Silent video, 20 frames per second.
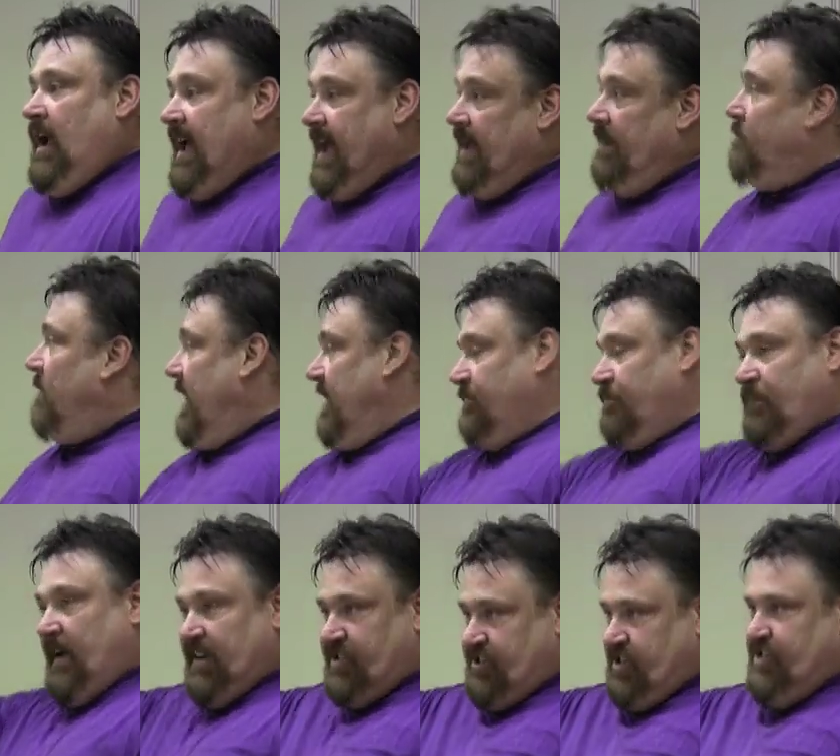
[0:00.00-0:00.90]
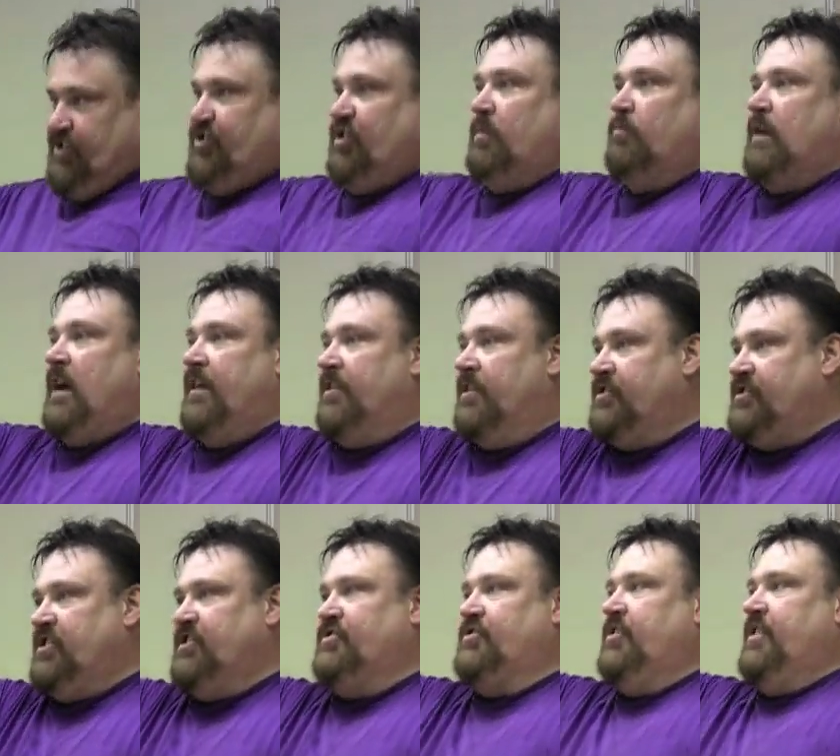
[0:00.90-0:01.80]
And my brother and
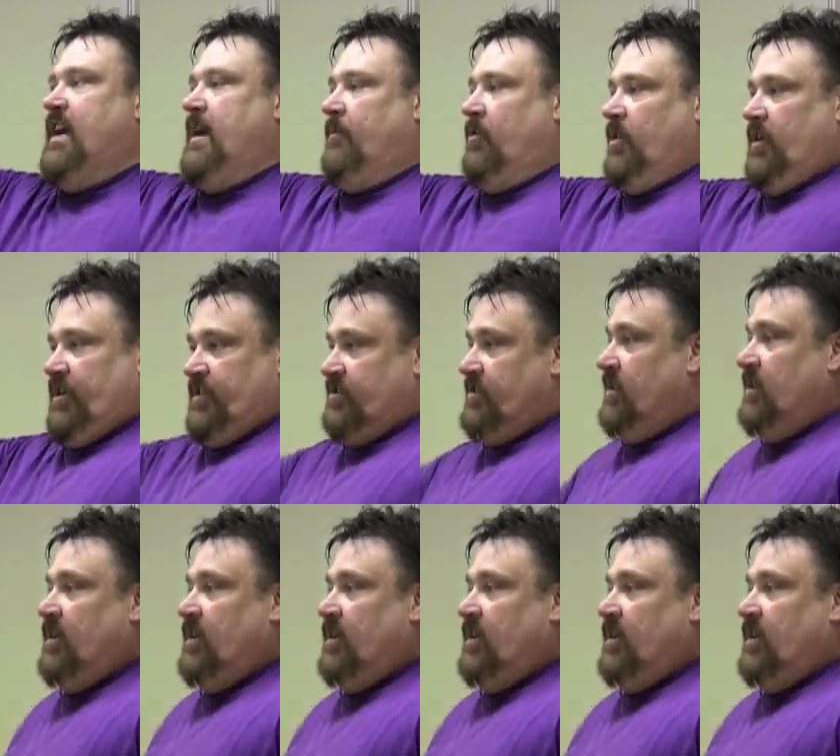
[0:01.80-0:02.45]
sister neighborhoods.